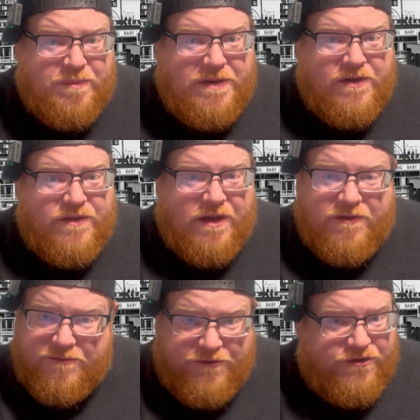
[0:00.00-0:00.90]
Pier
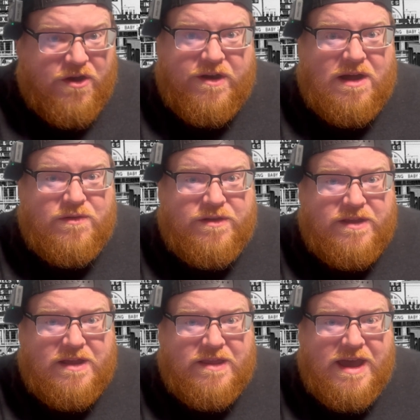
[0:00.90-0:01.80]
that jutted out into
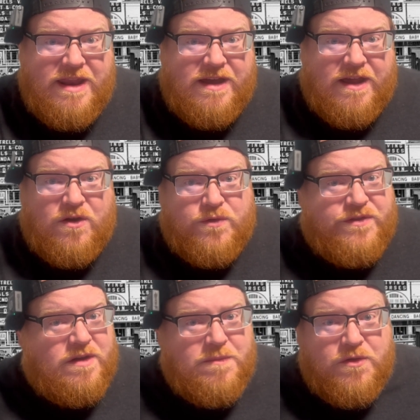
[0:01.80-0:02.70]
the Atlantic and
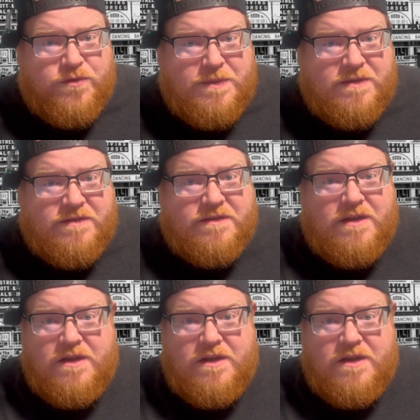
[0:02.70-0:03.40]
hosted amusements,